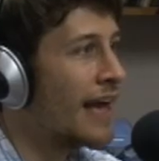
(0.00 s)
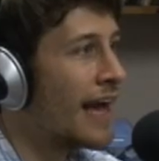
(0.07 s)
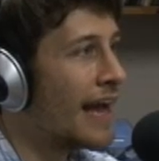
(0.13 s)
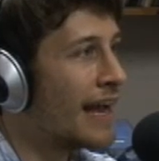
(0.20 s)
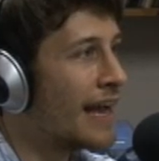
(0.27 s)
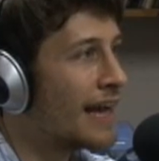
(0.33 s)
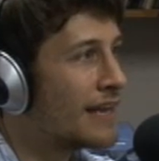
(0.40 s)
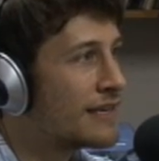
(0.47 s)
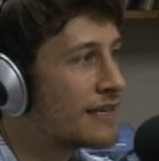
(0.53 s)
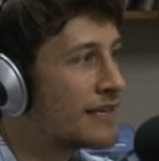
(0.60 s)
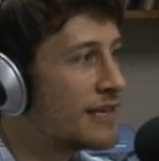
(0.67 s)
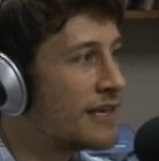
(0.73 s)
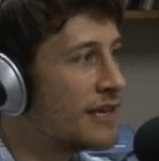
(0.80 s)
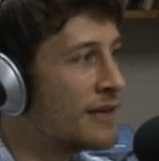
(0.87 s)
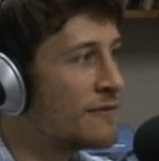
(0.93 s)
And
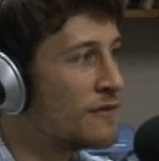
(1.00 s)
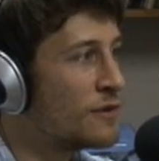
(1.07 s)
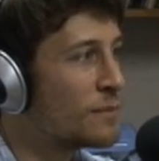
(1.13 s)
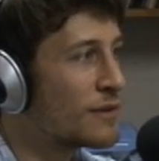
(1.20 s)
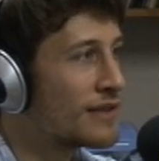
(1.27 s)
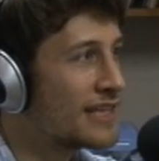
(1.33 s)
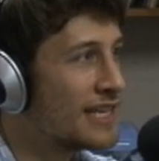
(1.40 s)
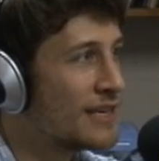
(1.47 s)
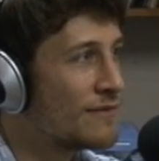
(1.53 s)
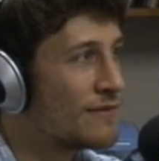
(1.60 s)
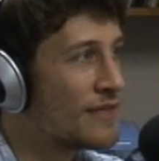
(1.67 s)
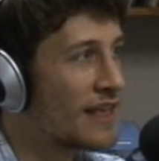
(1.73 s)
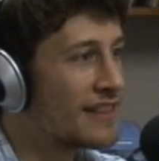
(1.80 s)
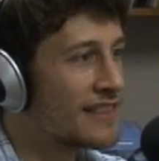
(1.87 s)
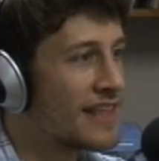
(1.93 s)
if you believe
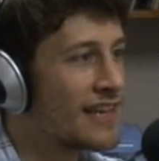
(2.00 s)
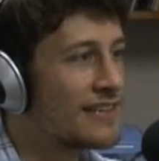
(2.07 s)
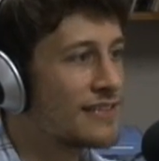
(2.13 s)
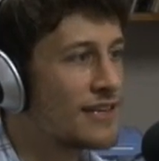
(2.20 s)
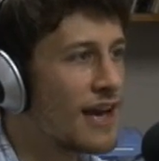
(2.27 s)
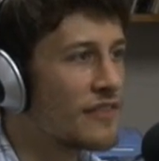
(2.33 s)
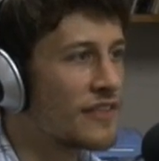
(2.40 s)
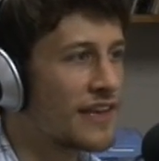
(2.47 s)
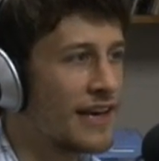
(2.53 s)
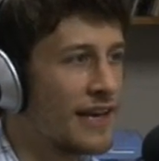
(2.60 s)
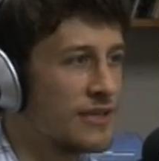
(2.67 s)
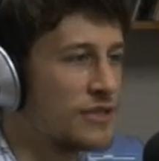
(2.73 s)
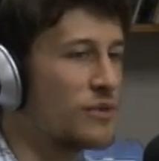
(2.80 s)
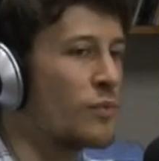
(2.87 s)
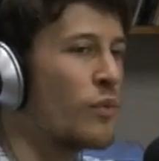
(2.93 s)
that that is not the
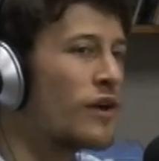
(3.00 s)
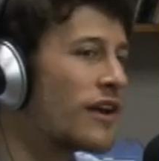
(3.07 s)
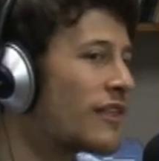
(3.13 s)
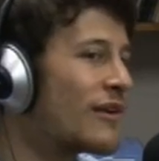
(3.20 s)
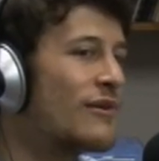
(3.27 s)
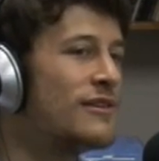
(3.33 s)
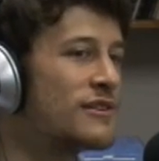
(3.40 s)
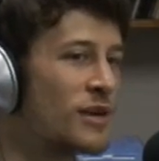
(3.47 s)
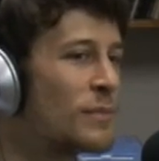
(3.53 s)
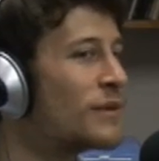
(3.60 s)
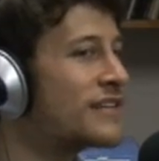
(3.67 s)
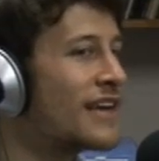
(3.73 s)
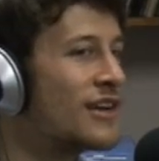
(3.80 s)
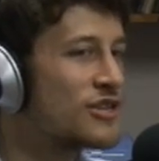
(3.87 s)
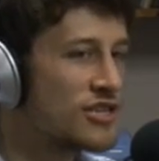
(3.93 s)
case, what other
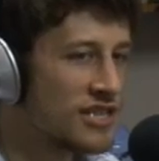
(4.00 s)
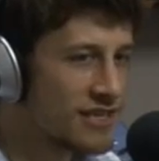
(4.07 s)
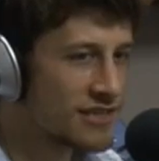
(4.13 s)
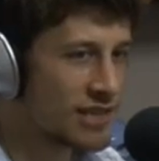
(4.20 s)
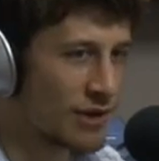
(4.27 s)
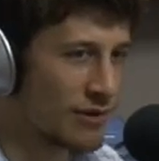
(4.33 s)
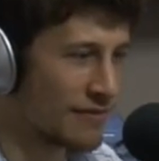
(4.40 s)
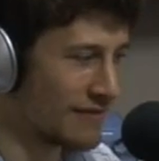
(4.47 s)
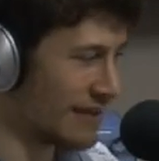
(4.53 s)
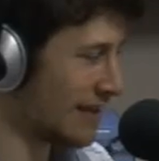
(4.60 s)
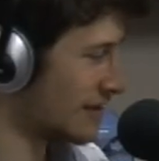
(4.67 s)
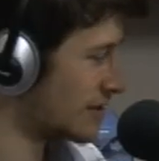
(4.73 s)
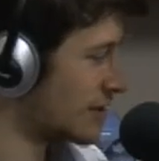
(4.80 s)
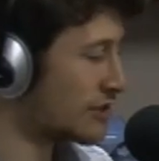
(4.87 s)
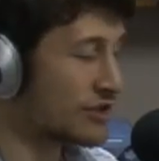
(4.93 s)
interpretation is there of
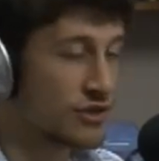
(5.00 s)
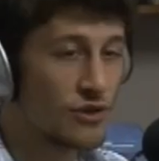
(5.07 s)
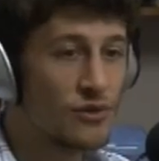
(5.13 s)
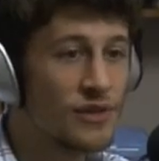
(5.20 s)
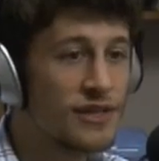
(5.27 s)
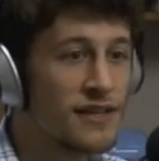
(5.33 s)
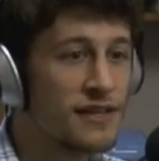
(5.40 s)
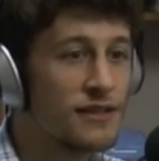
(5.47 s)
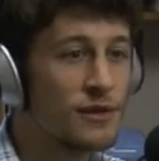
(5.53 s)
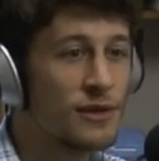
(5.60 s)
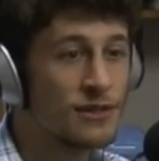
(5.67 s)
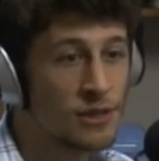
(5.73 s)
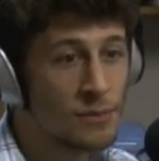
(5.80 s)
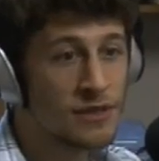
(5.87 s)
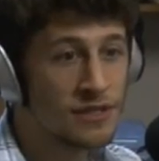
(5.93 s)
that? Certainly that
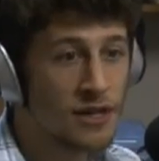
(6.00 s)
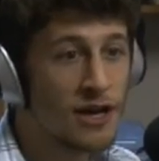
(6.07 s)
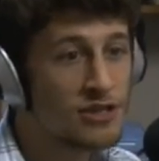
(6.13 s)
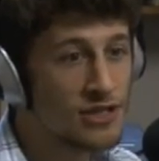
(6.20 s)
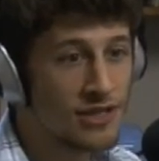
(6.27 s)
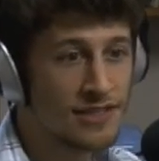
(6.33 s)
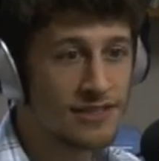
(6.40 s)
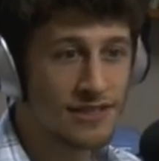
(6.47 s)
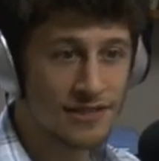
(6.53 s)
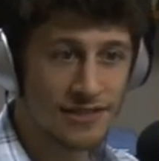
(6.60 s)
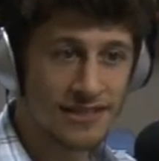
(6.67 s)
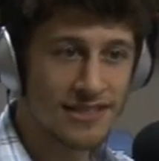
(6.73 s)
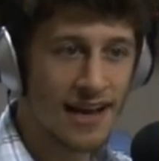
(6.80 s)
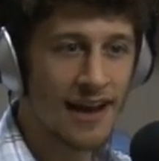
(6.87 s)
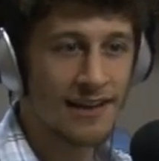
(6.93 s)
it's a misogynistic
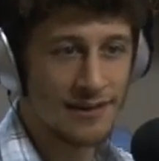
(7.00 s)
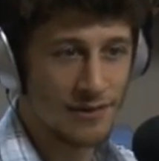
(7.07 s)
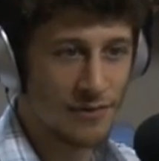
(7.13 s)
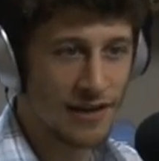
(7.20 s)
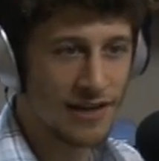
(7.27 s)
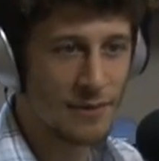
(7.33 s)
society, right?